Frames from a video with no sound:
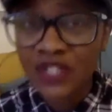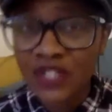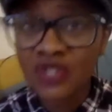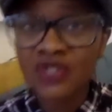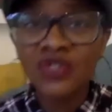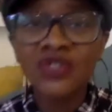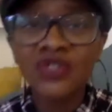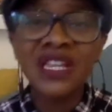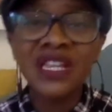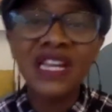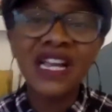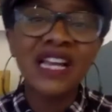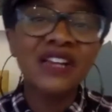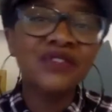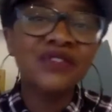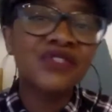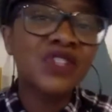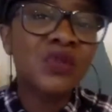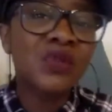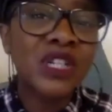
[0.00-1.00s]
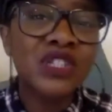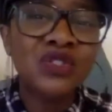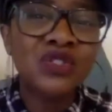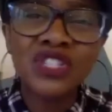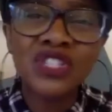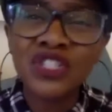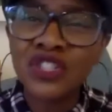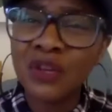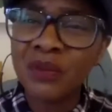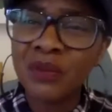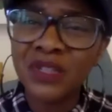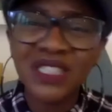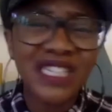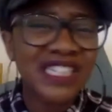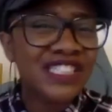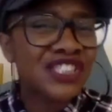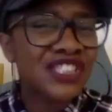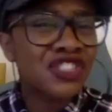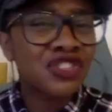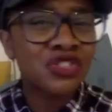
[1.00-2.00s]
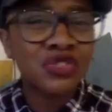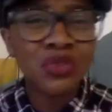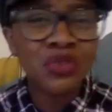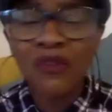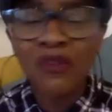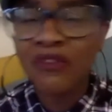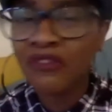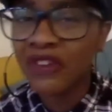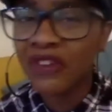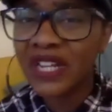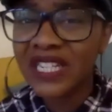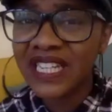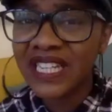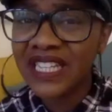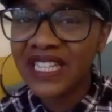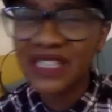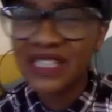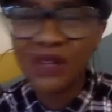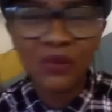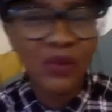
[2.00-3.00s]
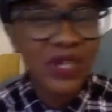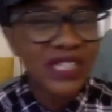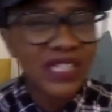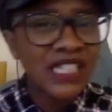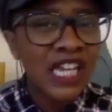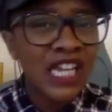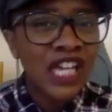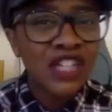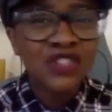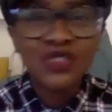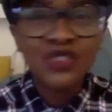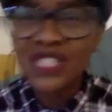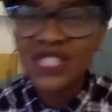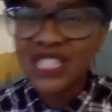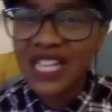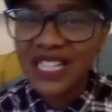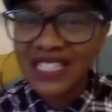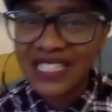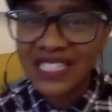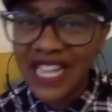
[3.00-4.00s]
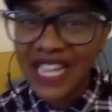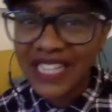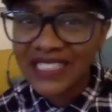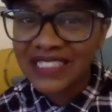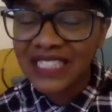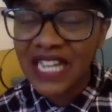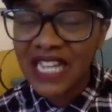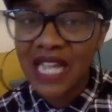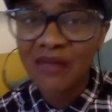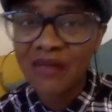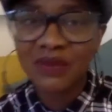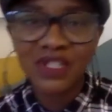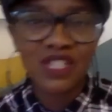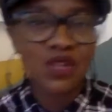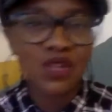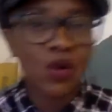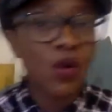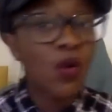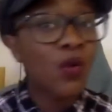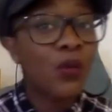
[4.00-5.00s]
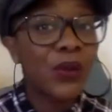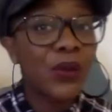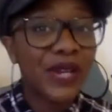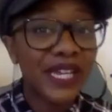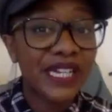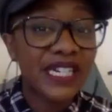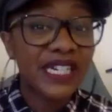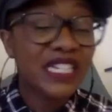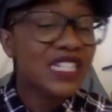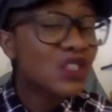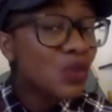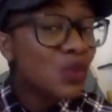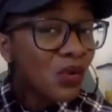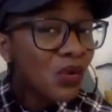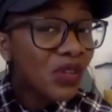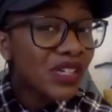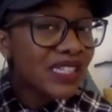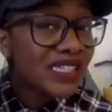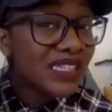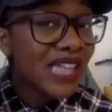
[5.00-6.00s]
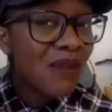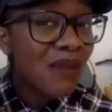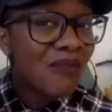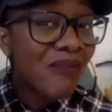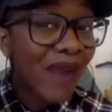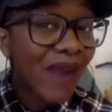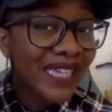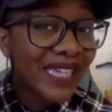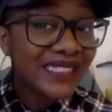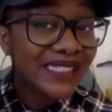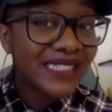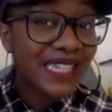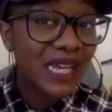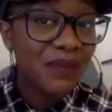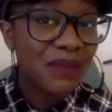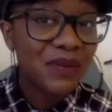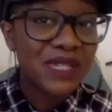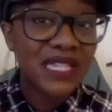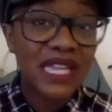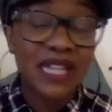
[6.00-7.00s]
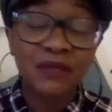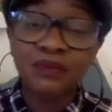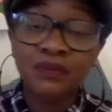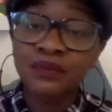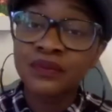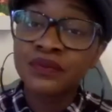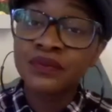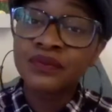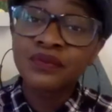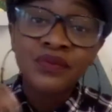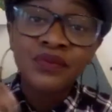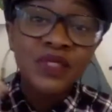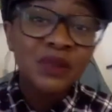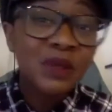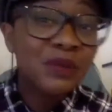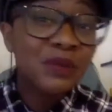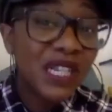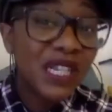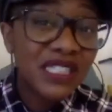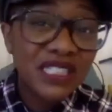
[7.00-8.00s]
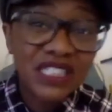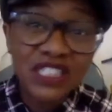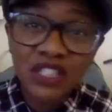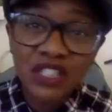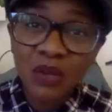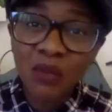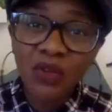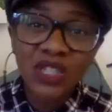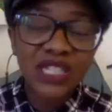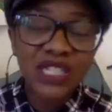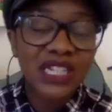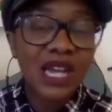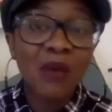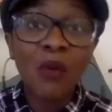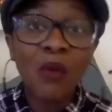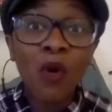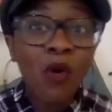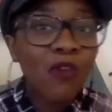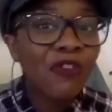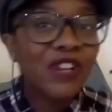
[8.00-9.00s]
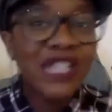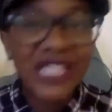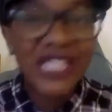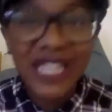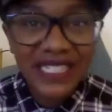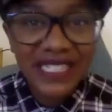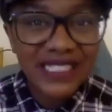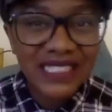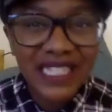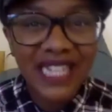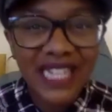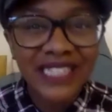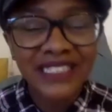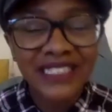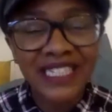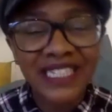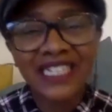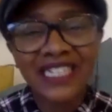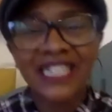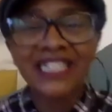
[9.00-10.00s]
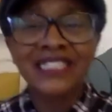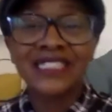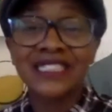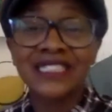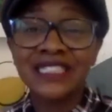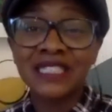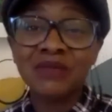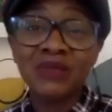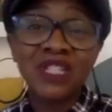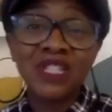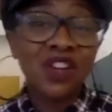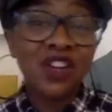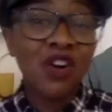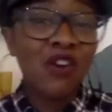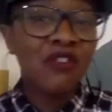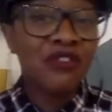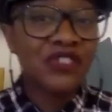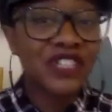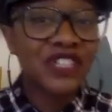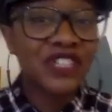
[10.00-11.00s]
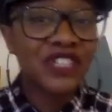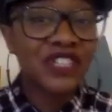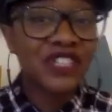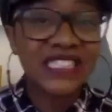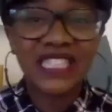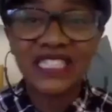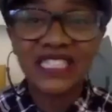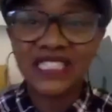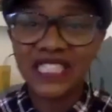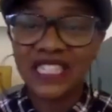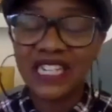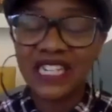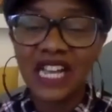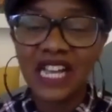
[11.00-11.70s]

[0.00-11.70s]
That kind of thing where you see somebody and she's so friendly, and then when you see her the next time, it's all weird. It's all that mind game. It's like, maybe I see someone and I'm overly excited and seeming confident, and then